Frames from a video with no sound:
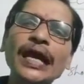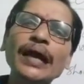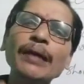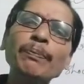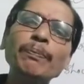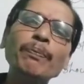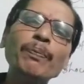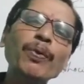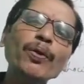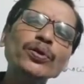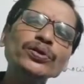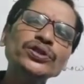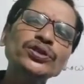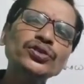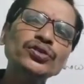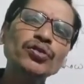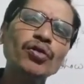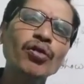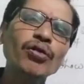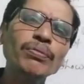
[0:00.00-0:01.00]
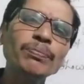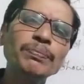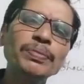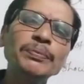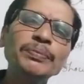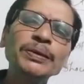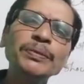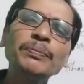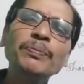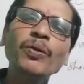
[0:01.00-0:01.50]

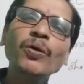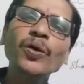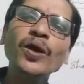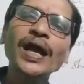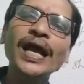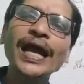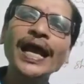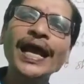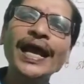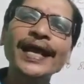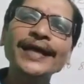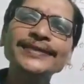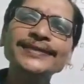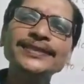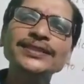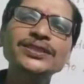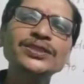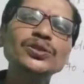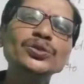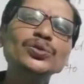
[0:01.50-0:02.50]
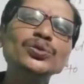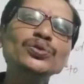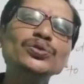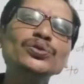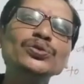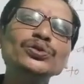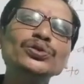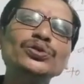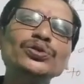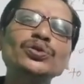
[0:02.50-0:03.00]
apostrophe before S
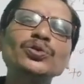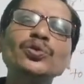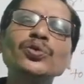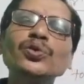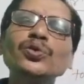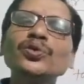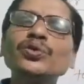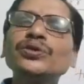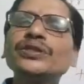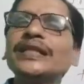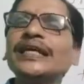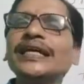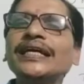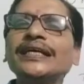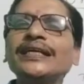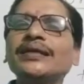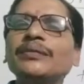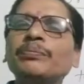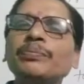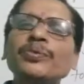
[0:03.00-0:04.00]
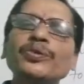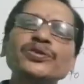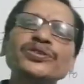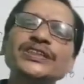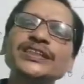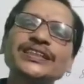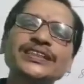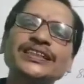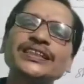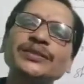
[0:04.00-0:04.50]
to show their
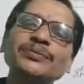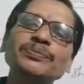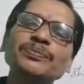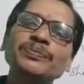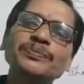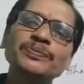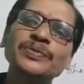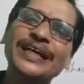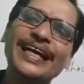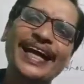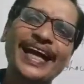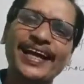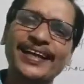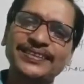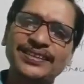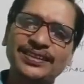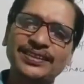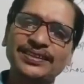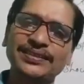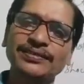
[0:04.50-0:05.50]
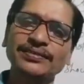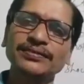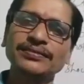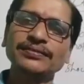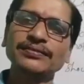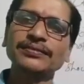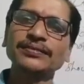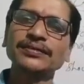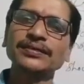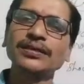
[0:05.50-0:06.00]
possessive case.
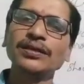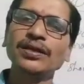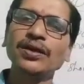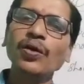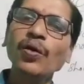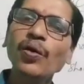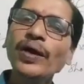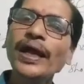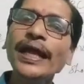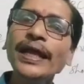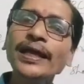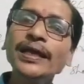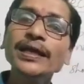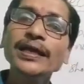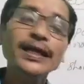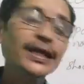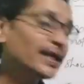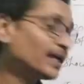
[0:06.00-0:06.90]
Okay?